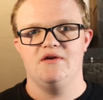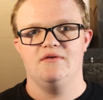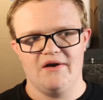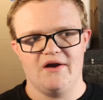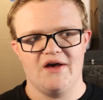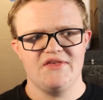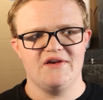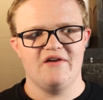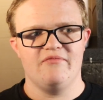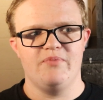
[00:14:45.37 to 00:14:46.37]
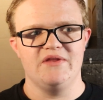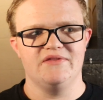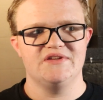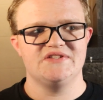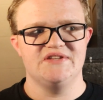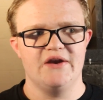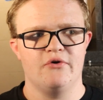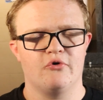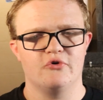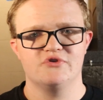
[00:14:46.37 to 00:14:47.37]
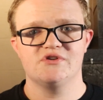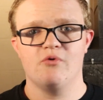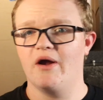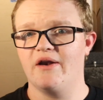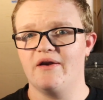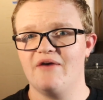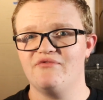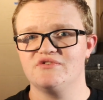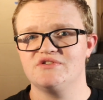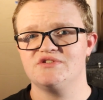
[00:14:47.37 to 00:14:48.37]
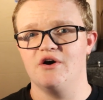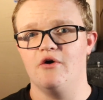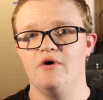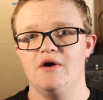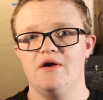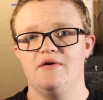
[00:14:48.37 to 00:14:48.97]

But I think I've beaten this dead horse quite enough, so